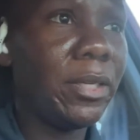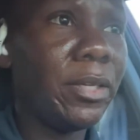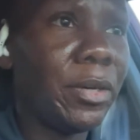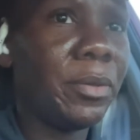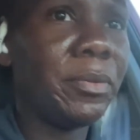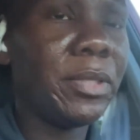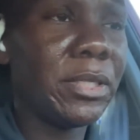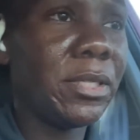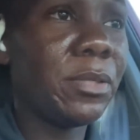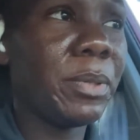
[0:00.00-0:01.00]
You know,
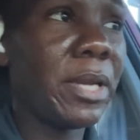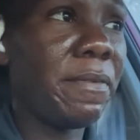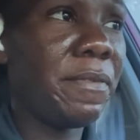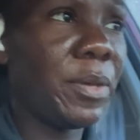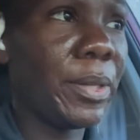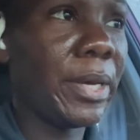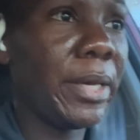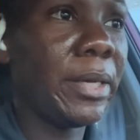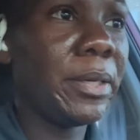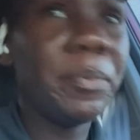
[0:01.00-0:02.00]
this is what I feel like,